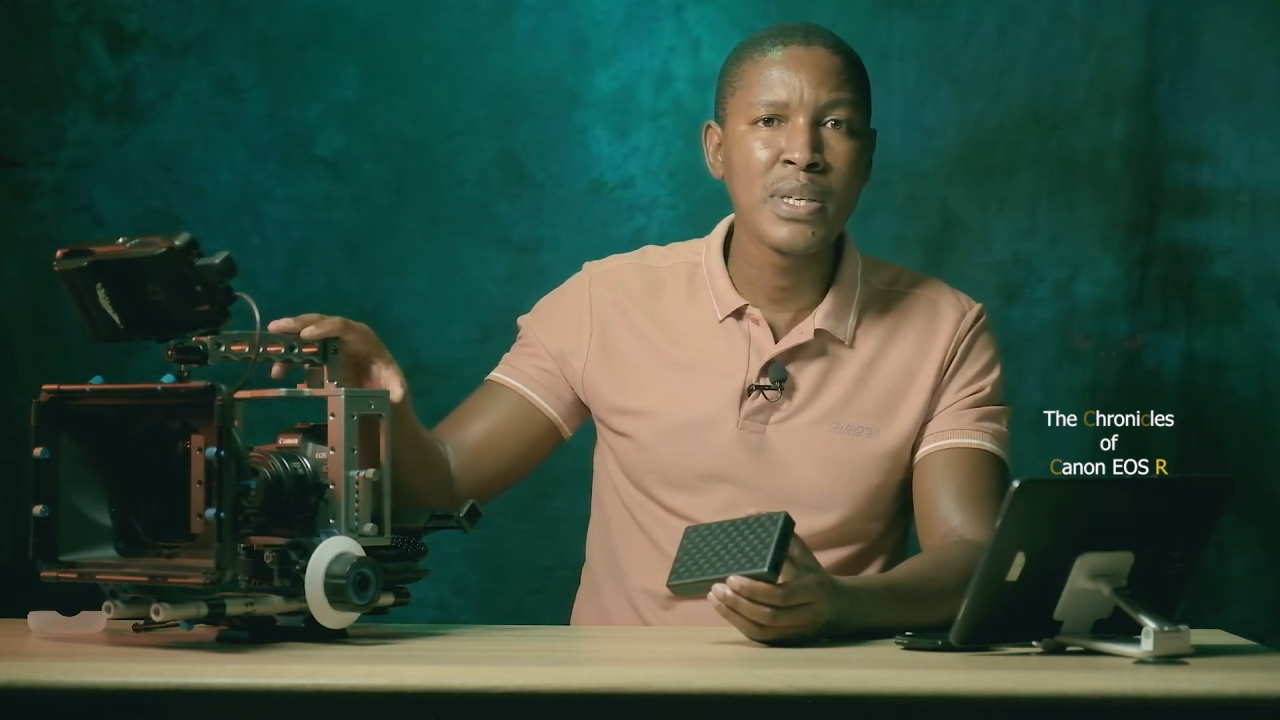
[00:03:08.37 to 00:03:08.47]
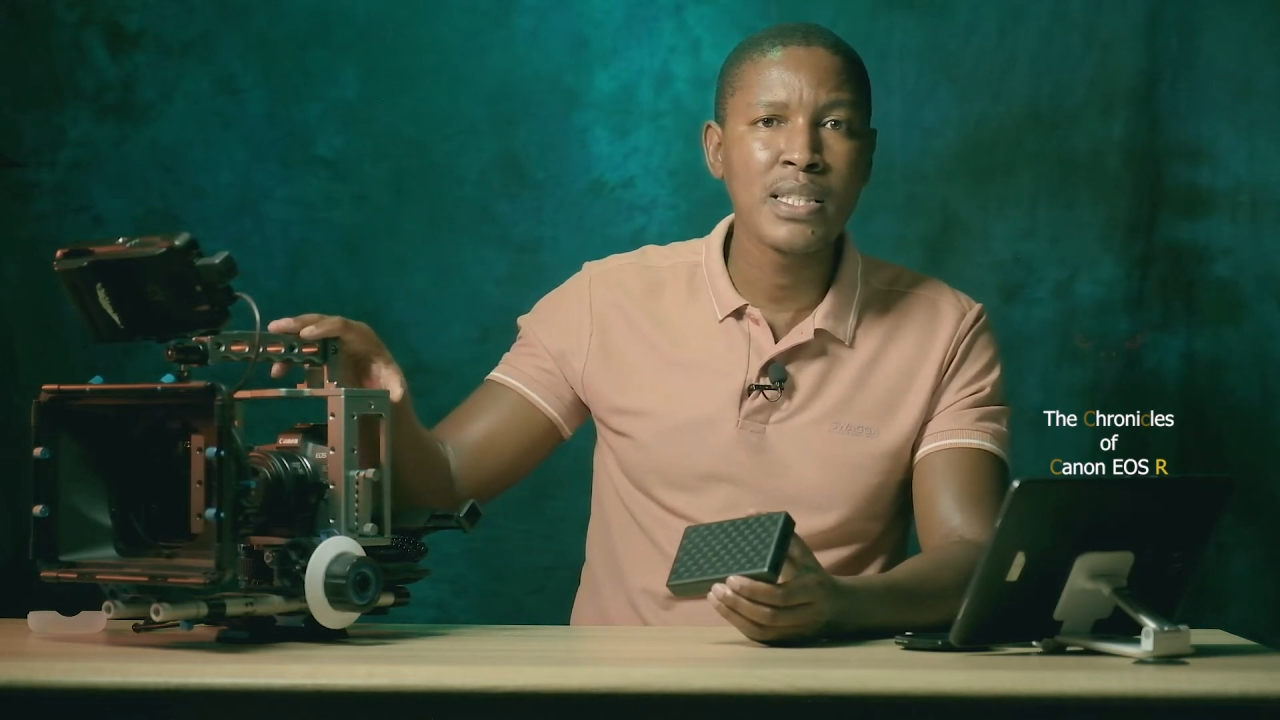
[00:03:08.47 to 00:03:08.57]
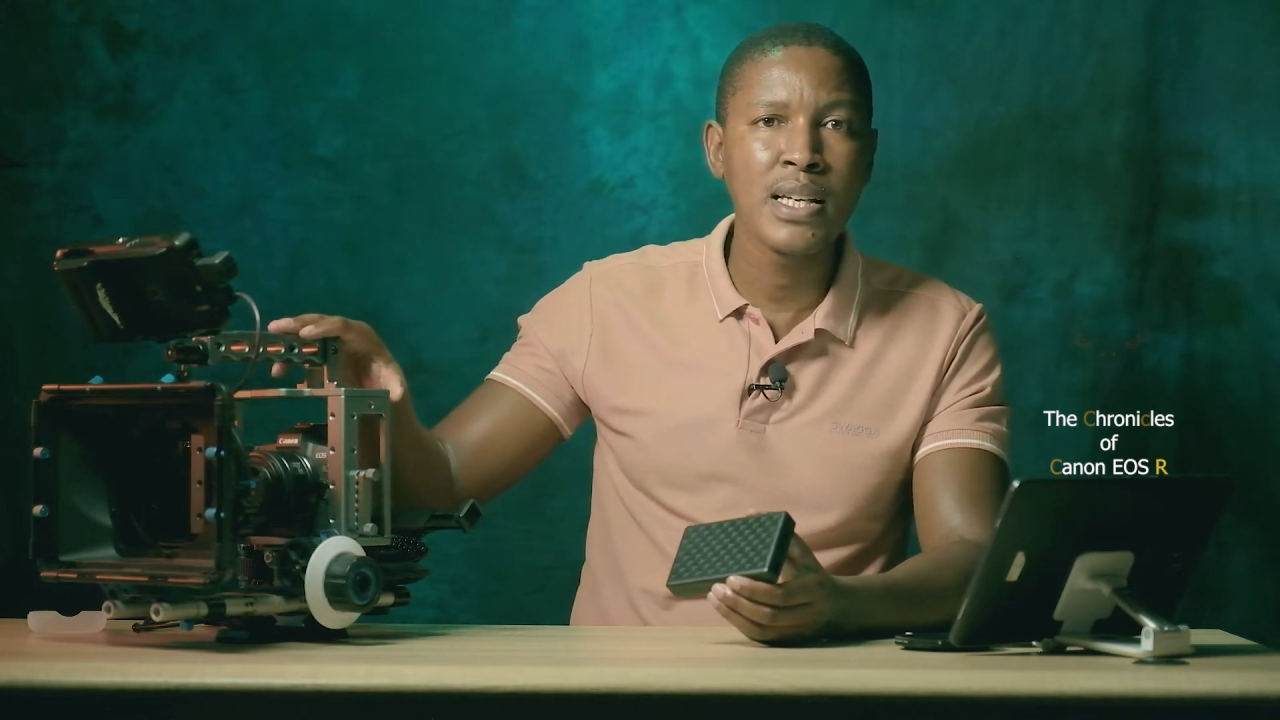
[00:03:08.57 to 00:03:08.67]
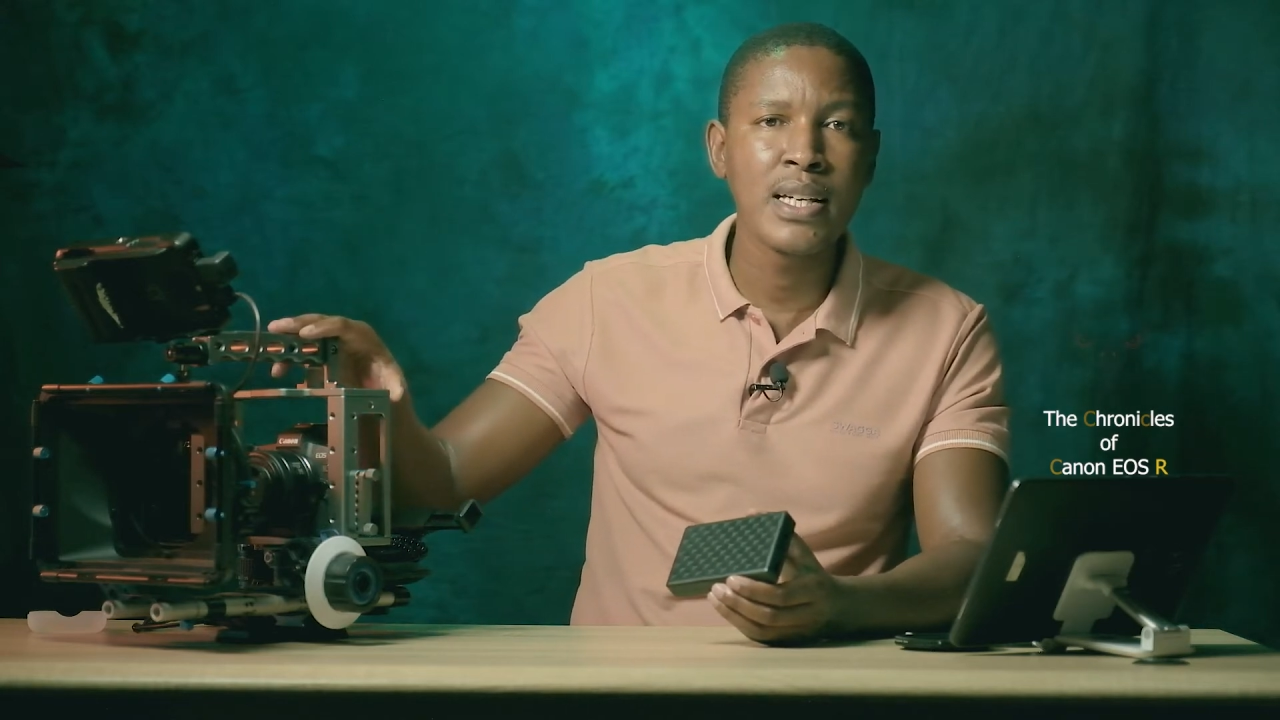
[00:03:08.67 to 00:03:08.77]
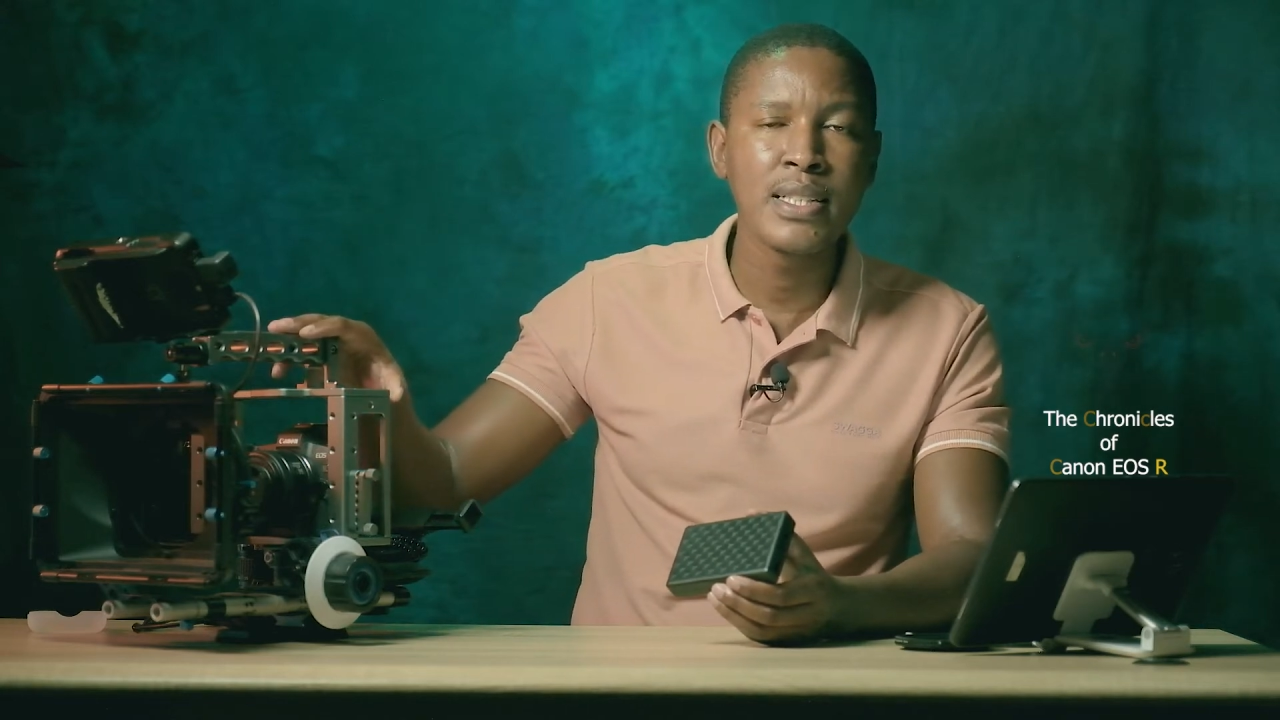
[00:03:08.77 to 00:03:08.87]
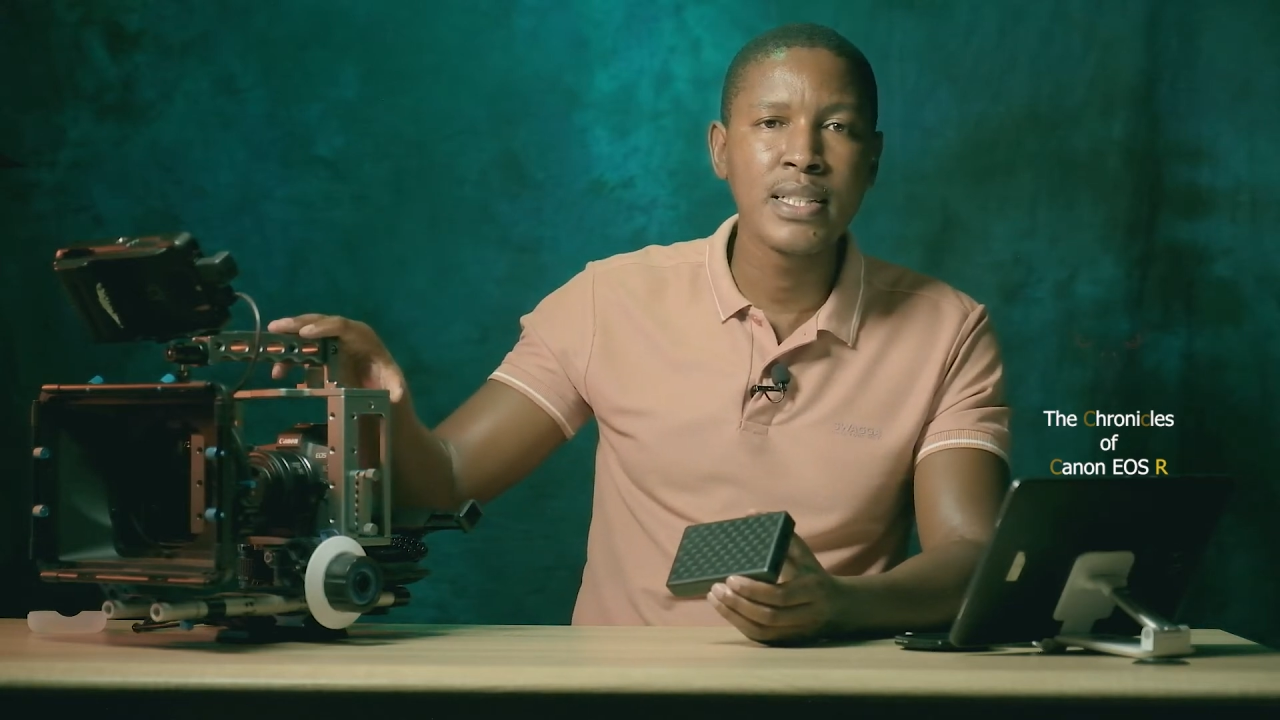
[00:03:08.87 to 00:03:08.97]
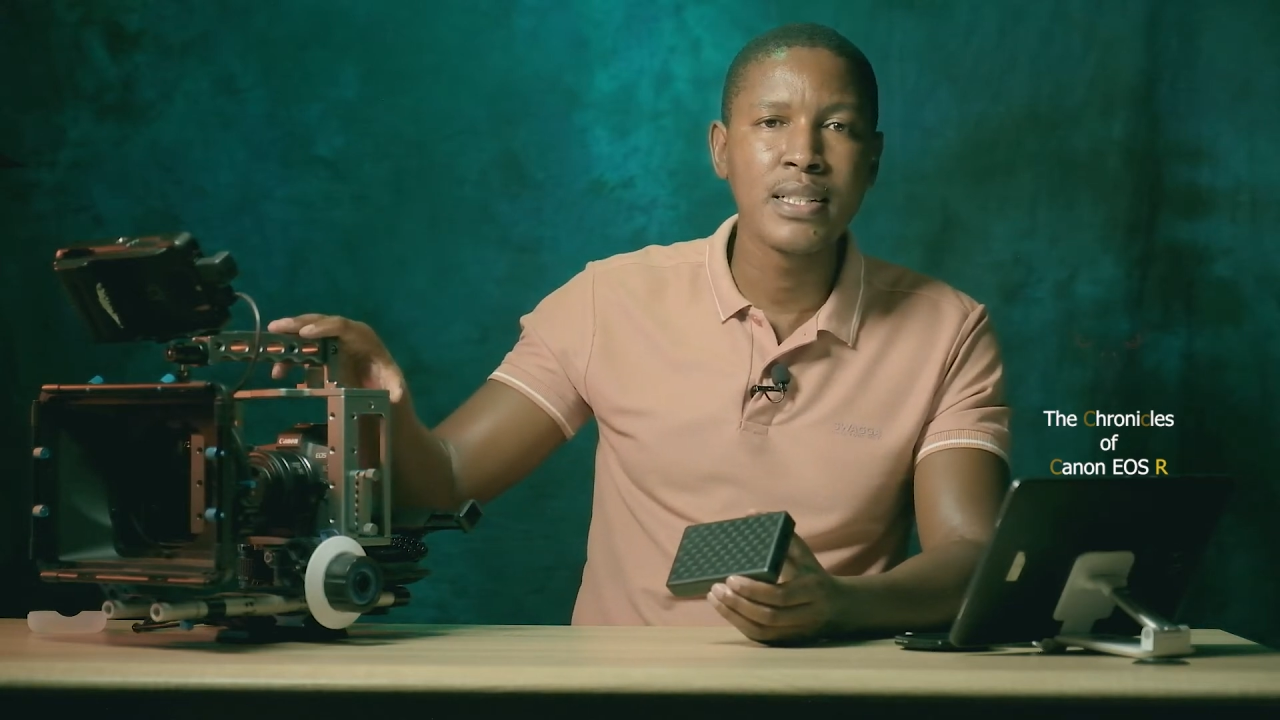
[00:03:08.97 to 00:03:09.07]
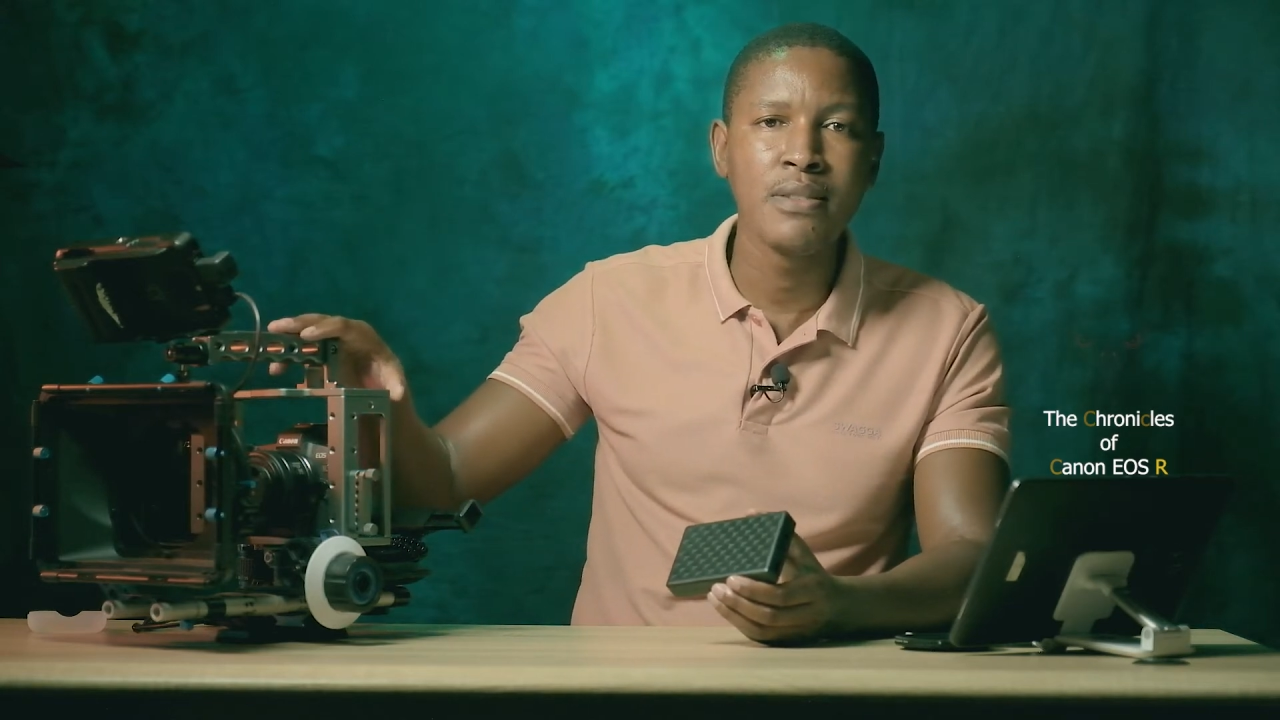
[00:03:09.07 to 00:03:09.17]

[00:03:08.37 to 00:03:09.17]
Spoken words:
second